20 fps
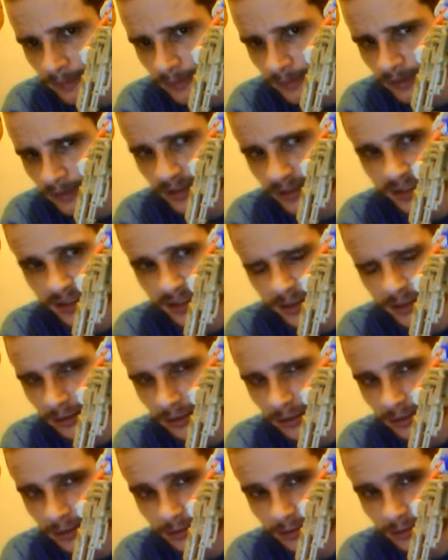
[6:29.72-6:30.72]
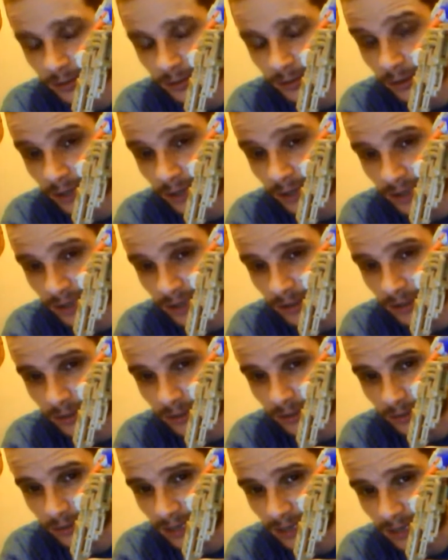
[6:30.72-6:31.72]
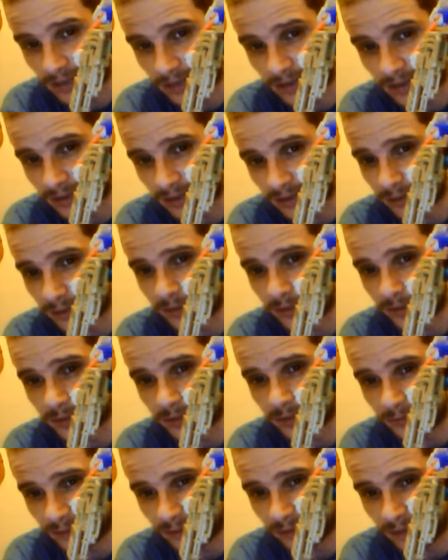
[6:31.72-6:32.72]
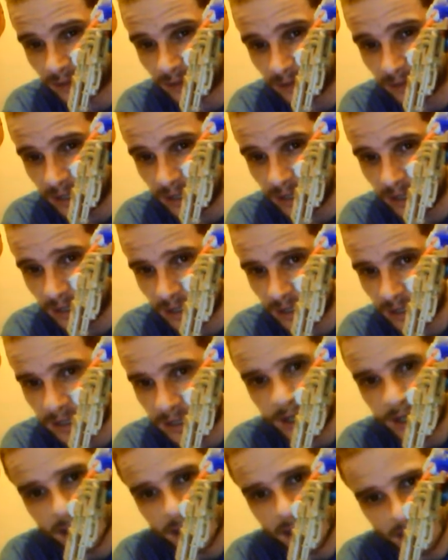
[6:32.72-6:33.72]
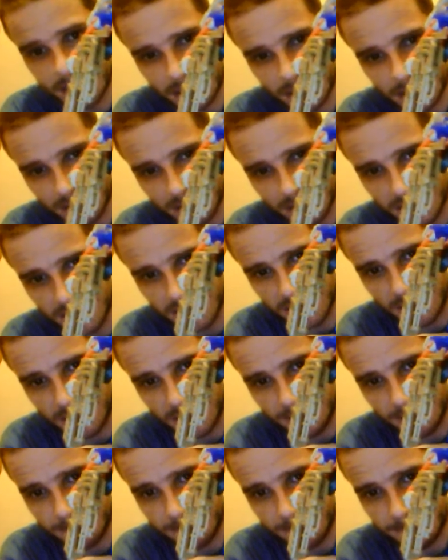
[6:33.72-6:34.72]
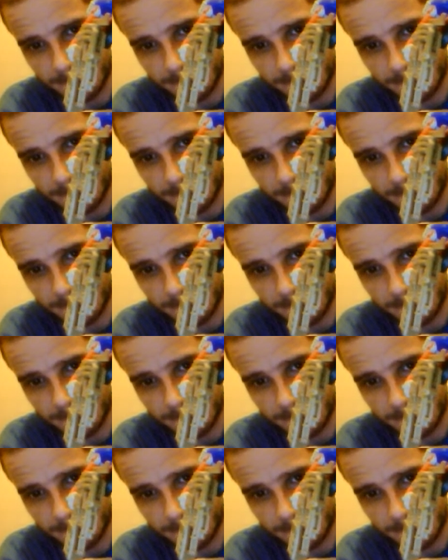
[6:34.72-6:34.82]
Does this not look more like Ultra Magnus than Optimus Prime in the colour scheme?